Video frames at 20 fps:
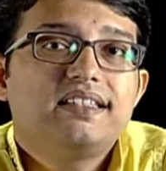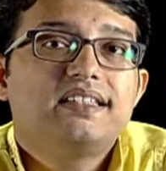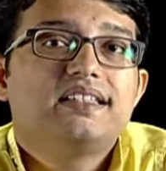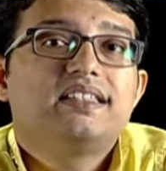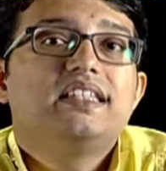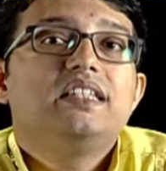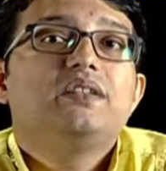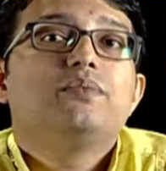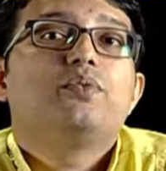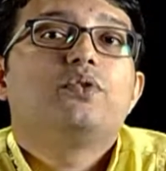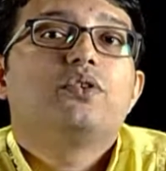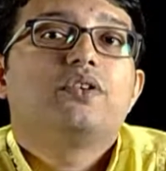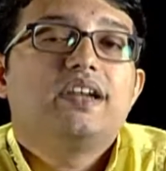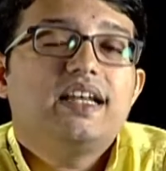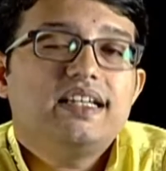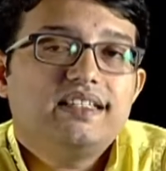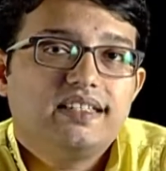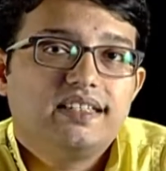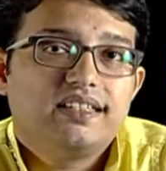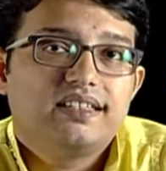scene
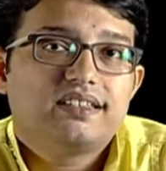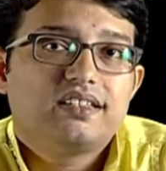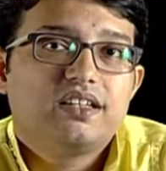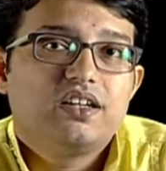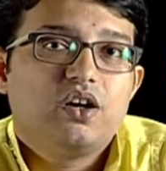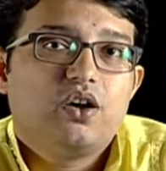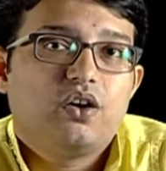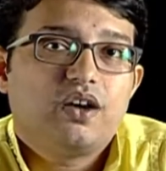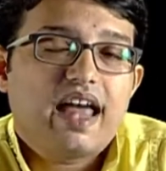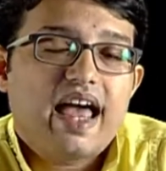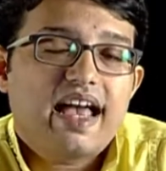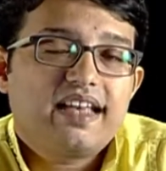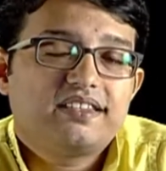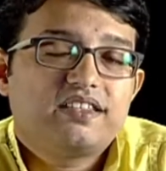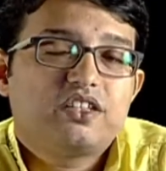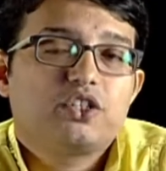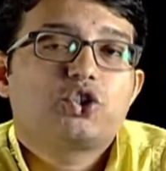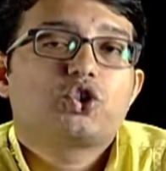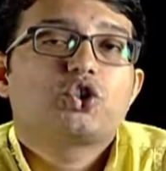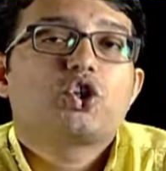progresses or as the
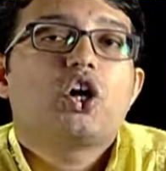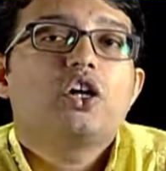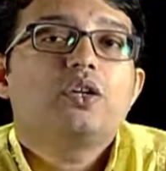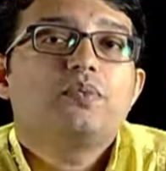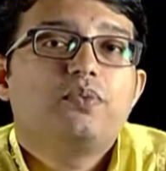shot